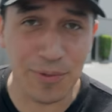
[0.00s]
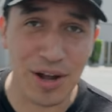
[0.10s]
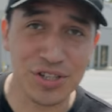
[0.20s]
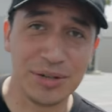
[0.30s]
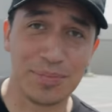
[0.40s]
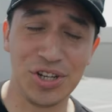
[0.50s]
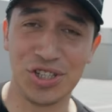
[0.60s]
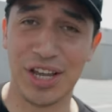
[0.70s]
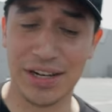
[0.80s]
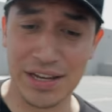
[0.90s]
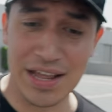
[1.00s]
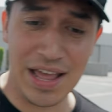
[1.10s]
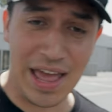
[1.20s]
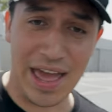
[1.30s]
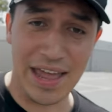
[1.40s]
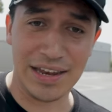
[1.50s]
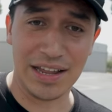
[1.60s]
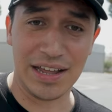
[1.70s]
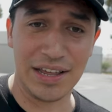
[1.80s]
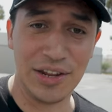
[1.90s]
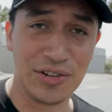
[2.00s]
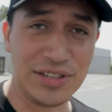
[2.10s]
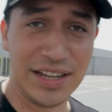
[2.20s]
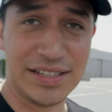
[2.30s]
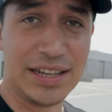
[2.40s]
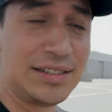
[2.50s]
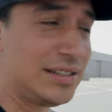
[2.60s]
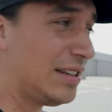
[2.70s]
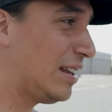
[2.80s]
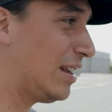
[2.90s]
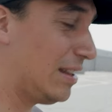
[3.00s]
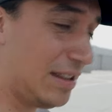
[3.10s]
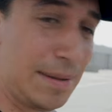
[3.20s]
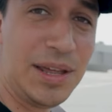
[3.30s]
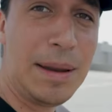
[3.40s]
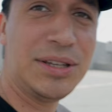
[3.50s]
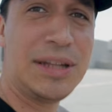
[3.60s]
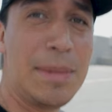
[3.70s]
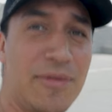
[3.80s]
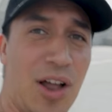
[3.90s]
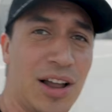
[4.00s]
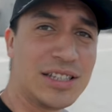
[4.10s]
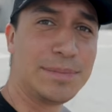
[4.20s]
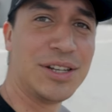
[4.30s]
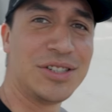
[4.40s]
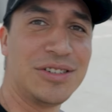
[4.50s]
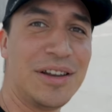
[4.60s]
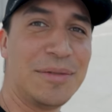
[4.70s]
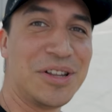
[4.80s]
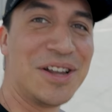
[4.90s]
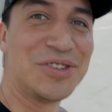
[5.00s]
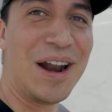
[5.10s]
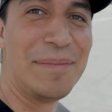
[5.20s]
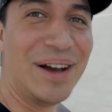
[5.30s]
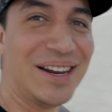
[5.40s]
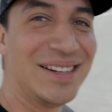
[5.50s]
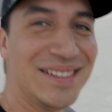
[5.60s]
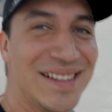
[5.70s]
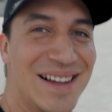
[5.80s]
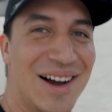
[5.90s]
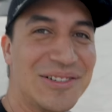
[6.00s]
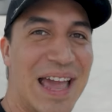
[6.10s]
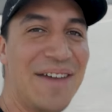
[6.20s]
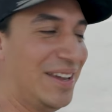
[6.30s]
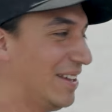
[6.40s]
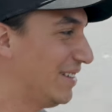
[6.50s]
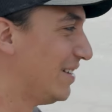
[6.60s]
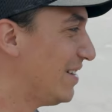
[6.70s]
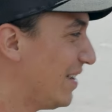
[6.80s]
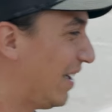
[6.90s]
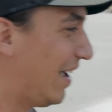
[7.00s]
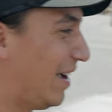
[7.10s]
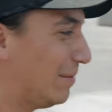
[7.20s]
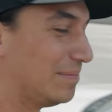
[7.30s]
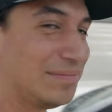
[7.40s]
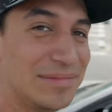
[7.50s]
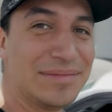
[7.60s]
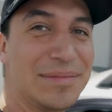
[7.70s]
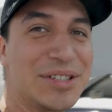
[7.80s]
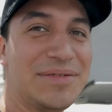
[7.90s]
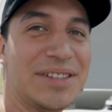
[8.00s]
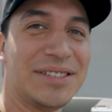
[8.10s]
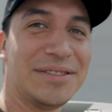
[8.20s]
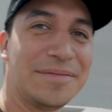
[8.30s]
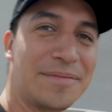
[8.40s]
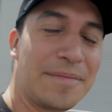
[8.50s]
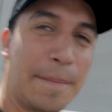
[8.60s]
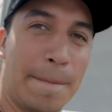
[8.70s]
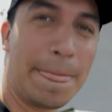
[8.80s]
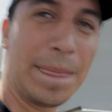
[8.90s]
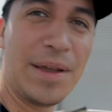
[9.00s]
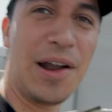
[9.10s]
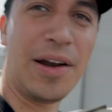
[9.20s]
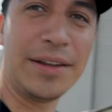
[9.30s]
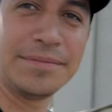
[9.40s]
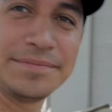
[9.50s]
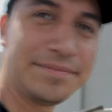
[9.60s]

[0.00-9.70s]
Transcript: you for watching, appreciate it. And like I said, let me vlog this bitch. Oh, that was on a tripod. Oh, it's heavy. Let me just fix it. All right.